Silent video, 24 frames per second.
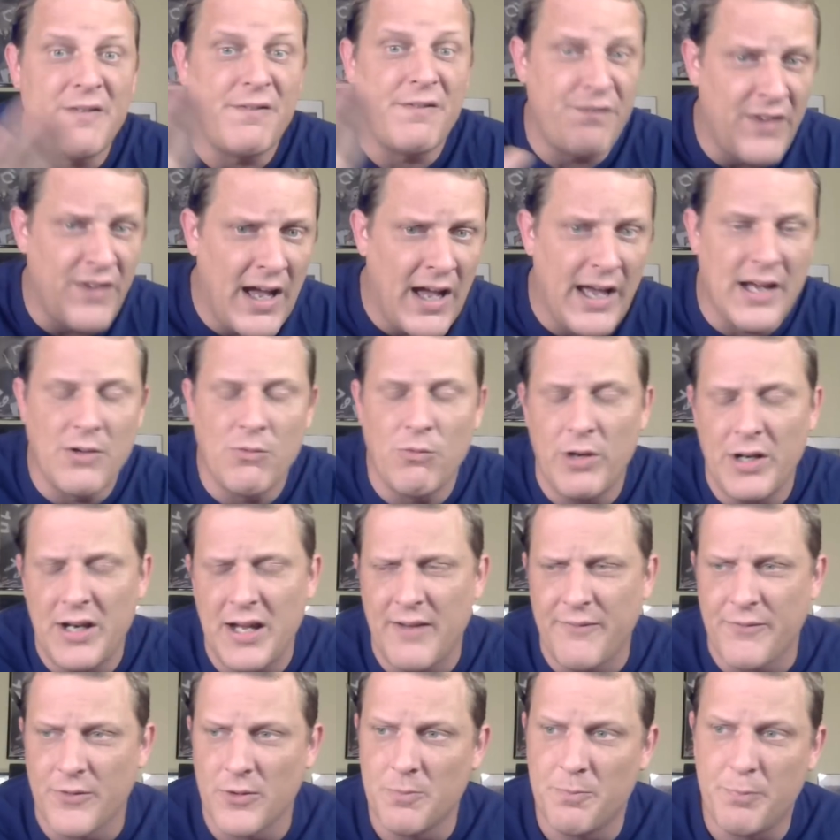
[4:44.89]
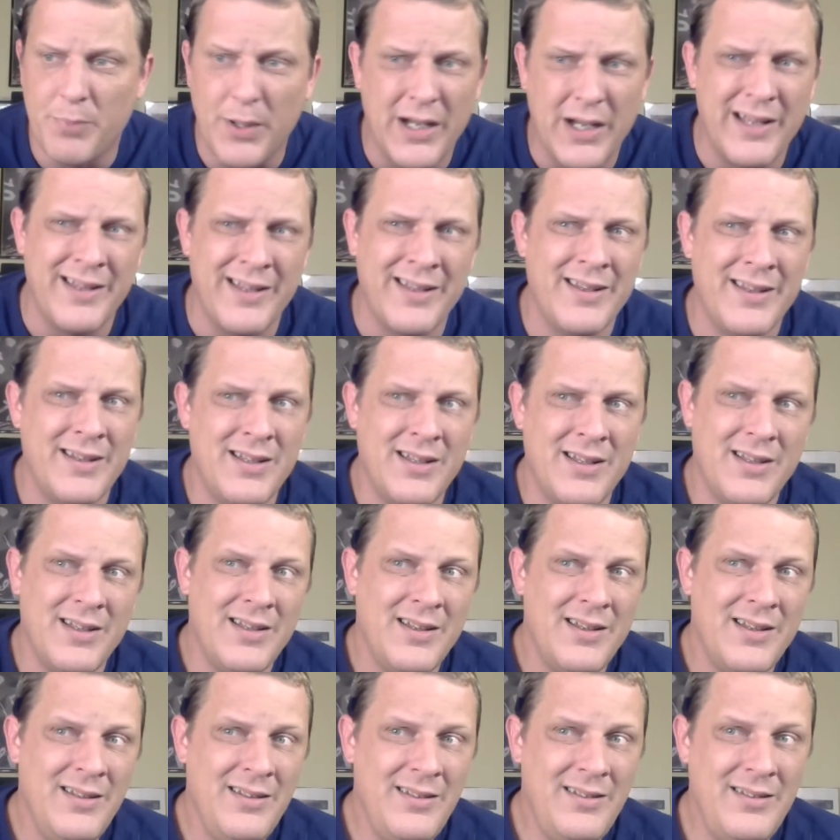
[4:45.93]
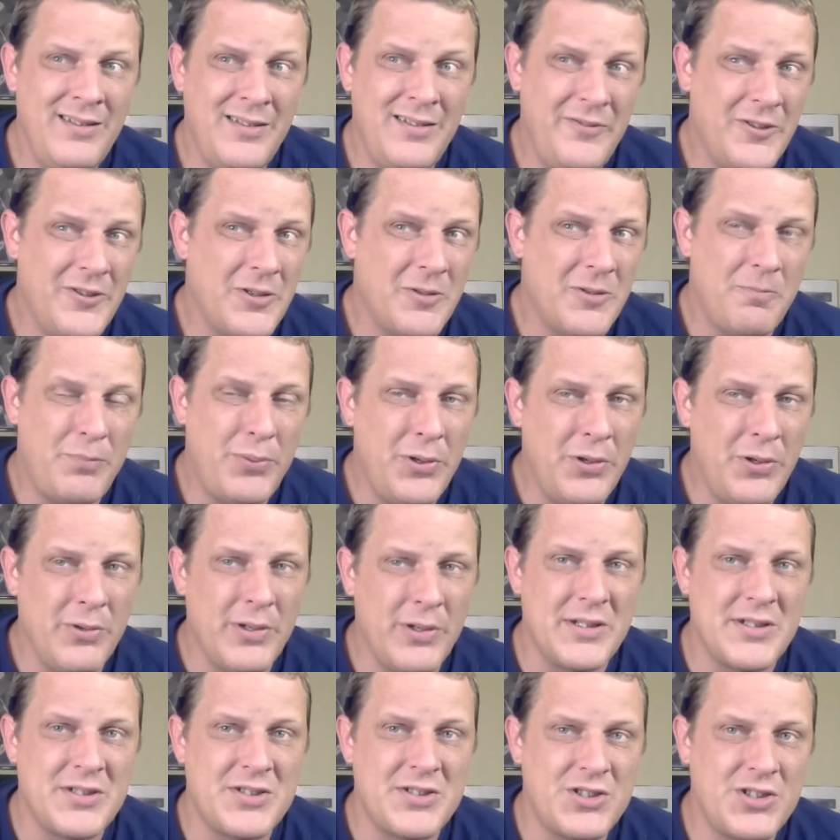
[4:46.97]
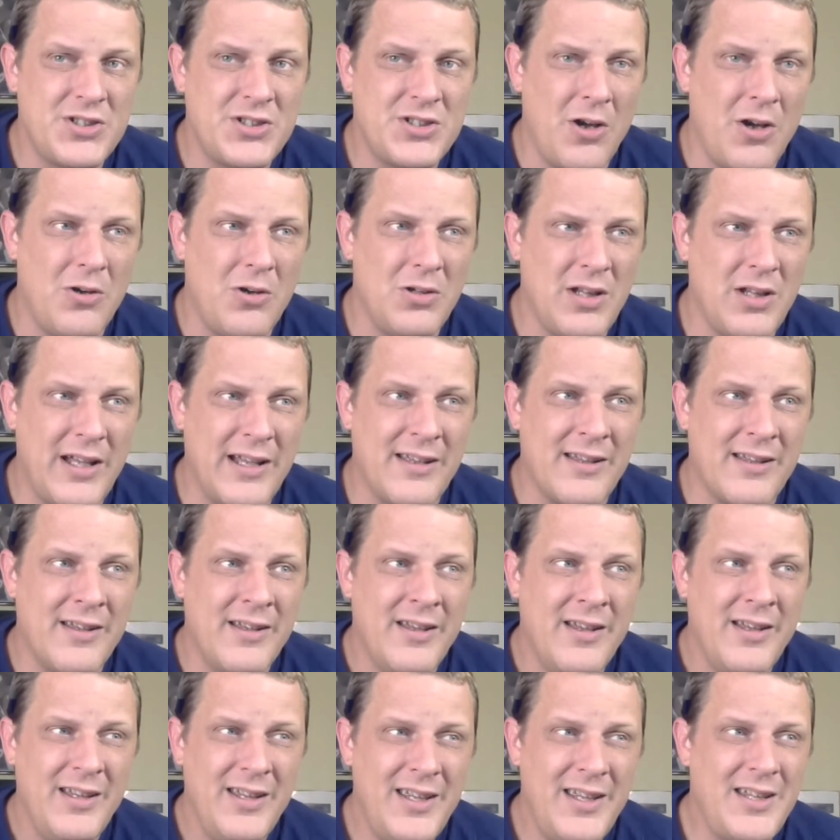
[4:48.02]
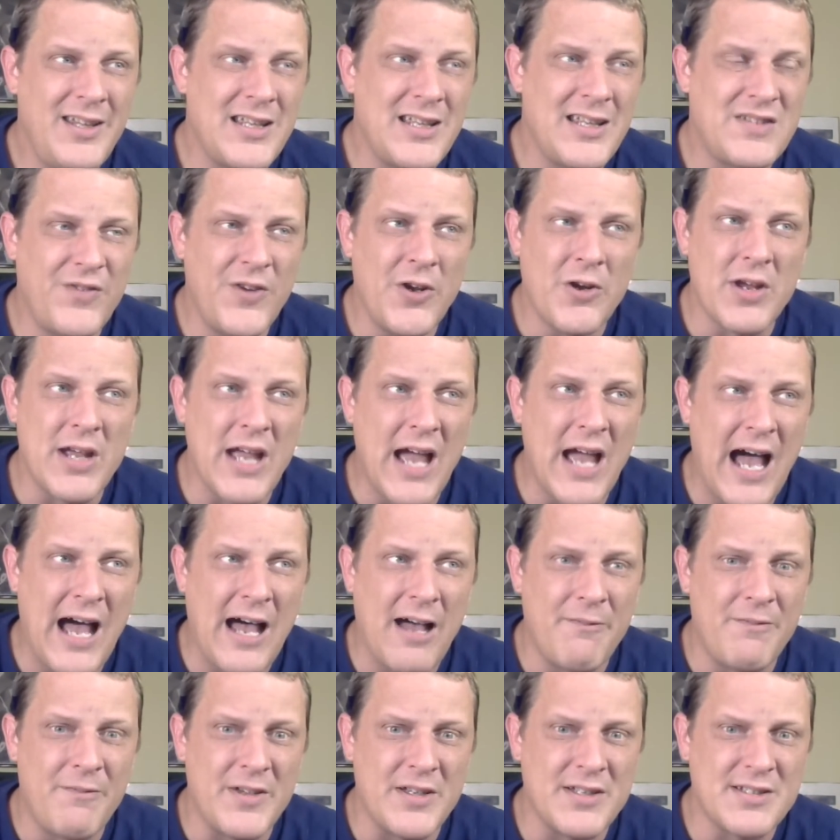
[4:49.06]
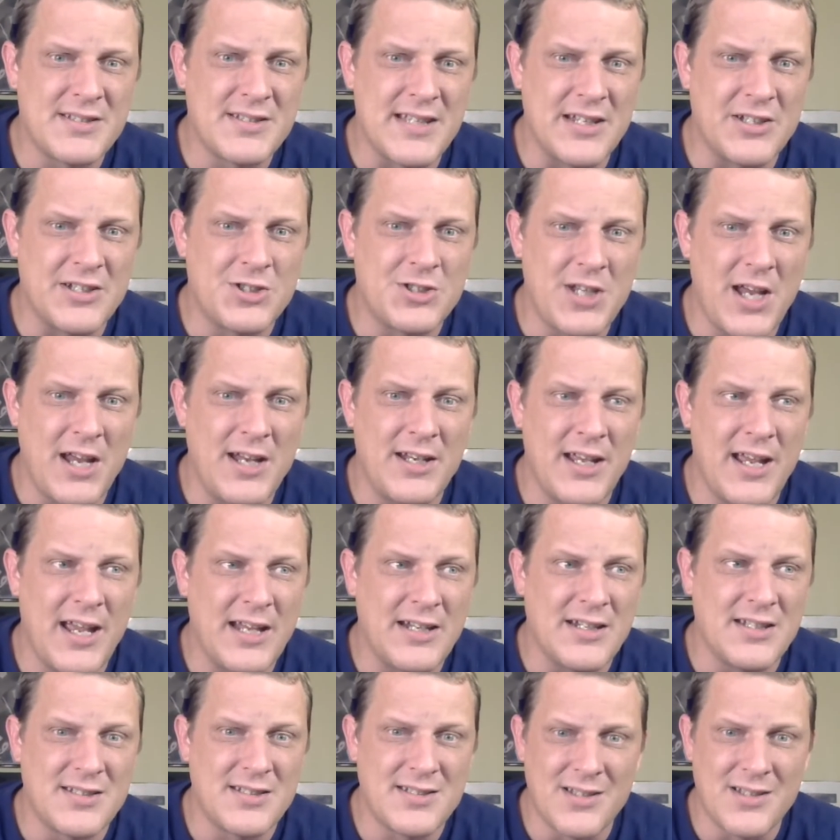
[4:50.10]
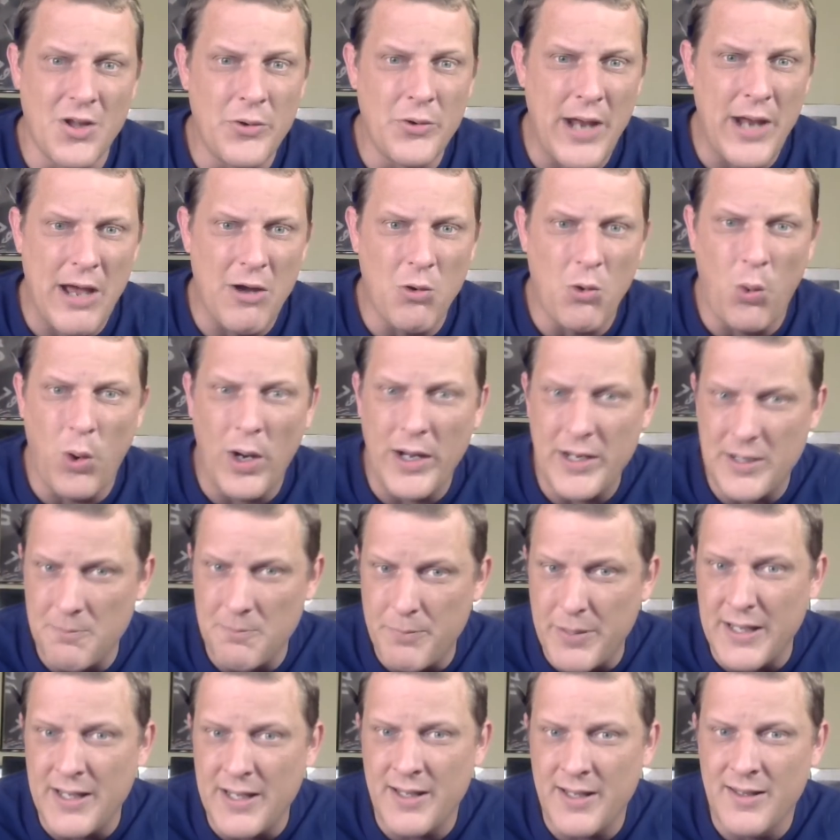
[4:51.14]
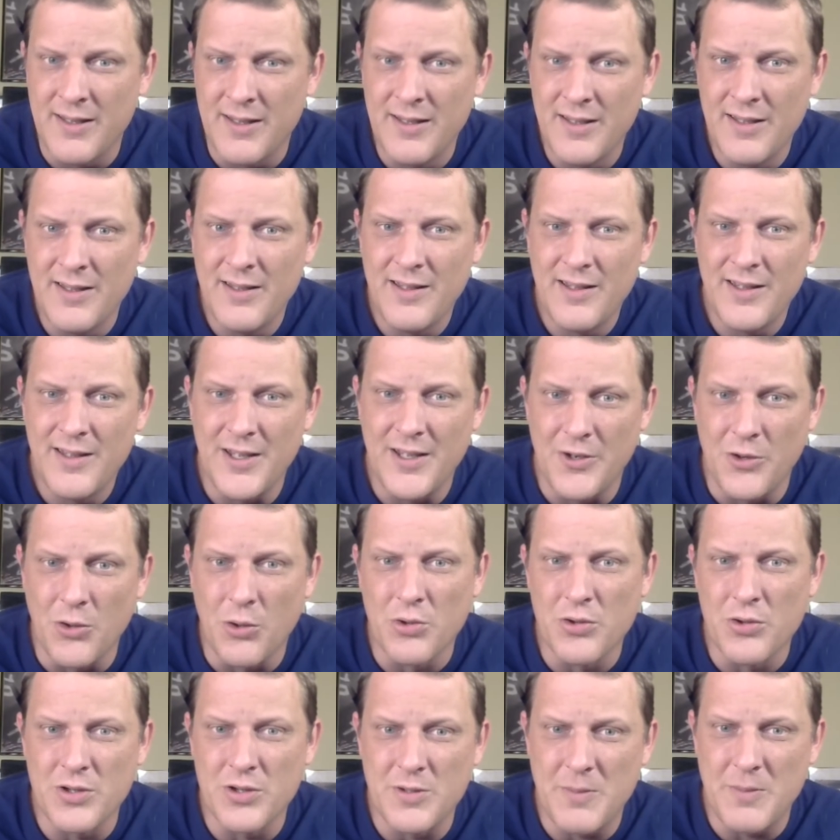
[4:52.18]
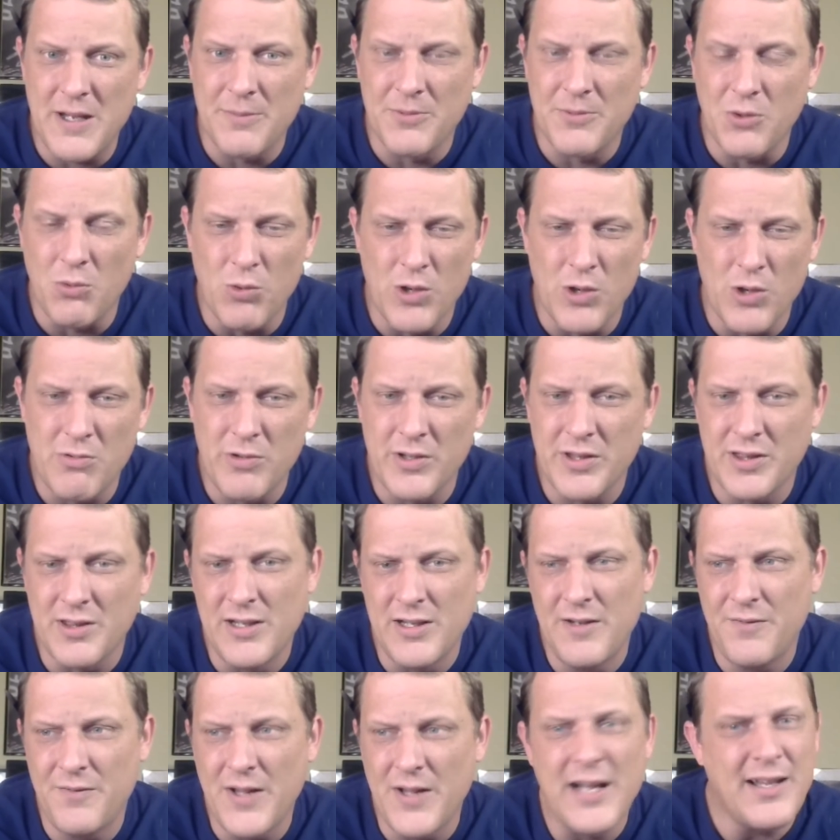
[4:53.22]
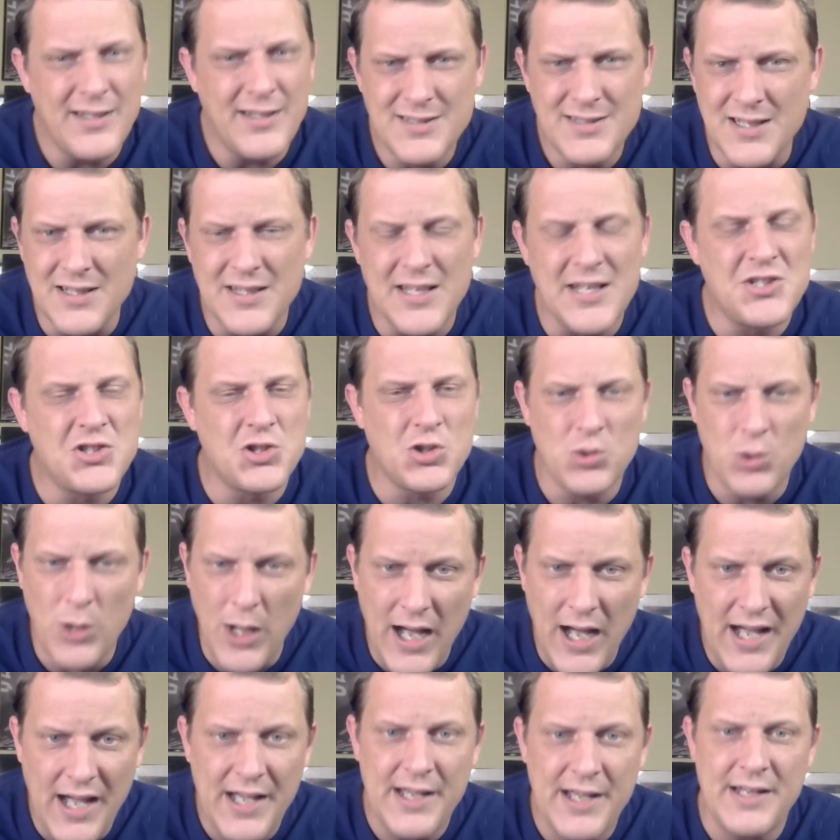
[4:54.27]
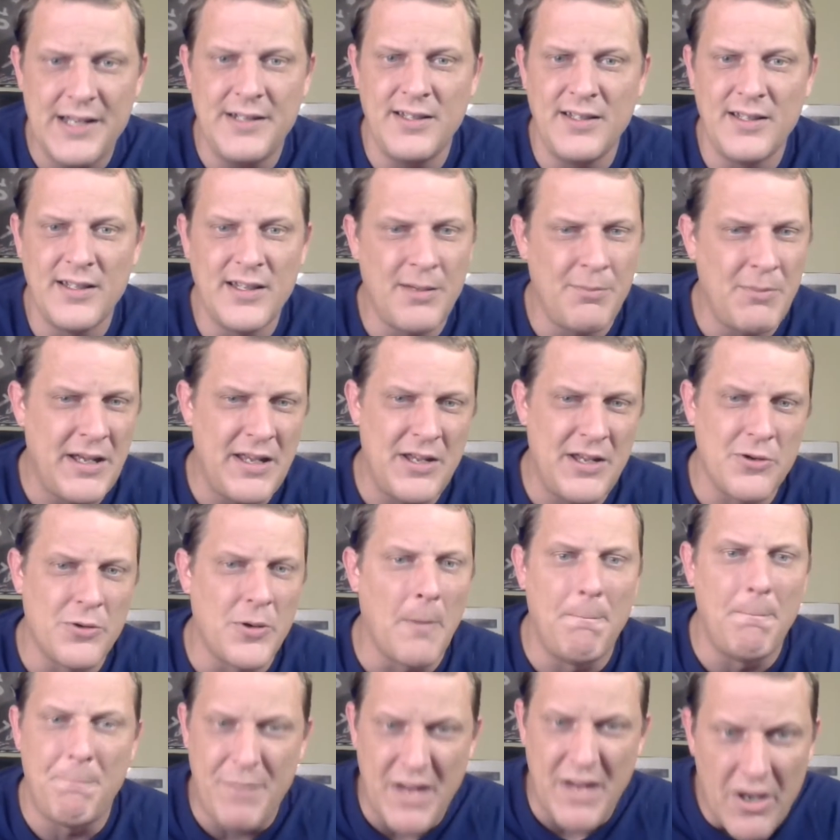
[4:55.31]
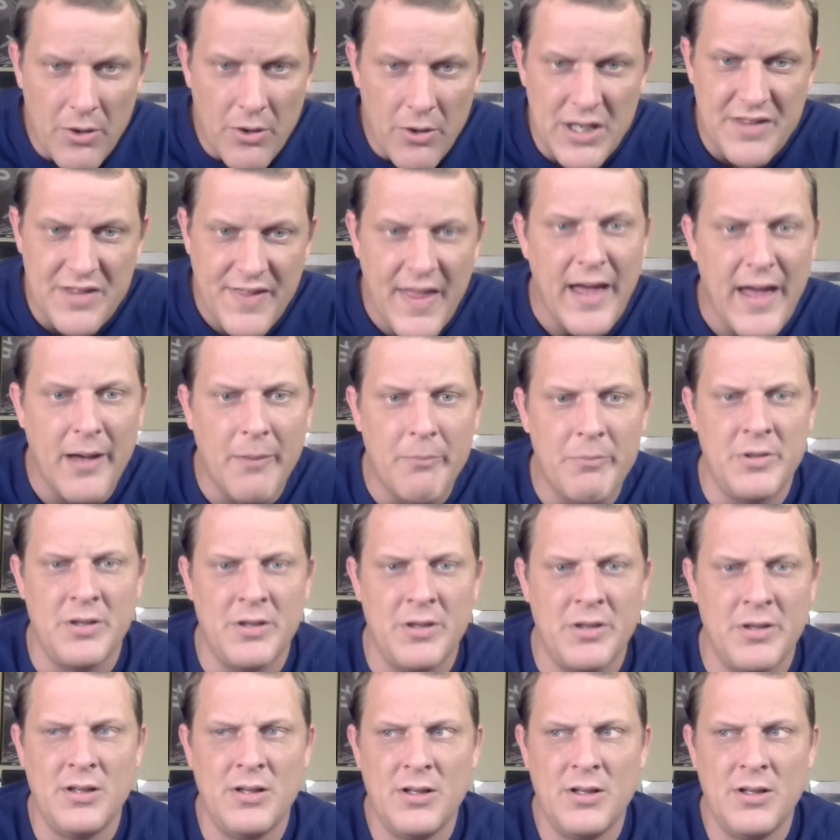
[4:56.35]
Fine, whatever. But you know, you're going to put her on the show. Like, it, it's very obvious that Shayna had to slow down quite a bit in order to be able to work with Liv. Like I said, they tried. I'm not here to bury them.